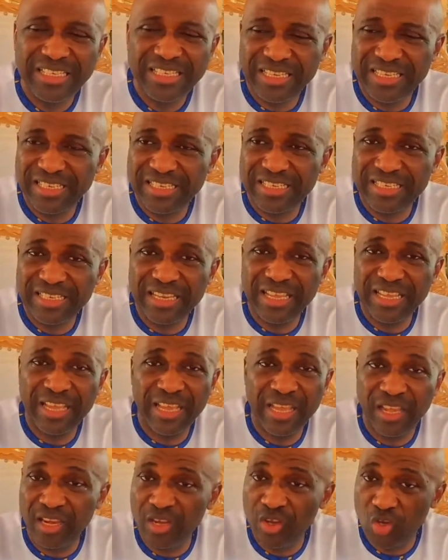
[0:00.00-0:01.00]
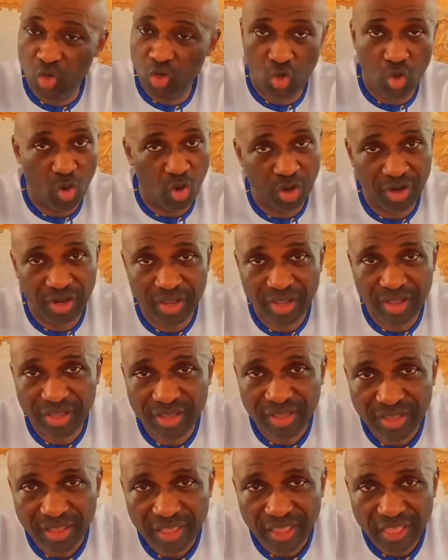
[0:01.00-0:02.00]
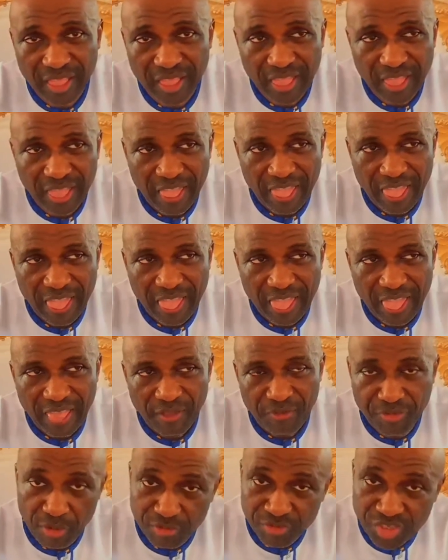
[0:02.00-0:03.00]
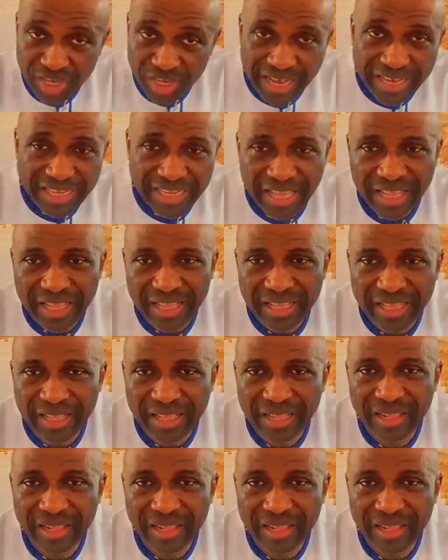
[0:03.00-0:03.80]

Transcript: this drug from China.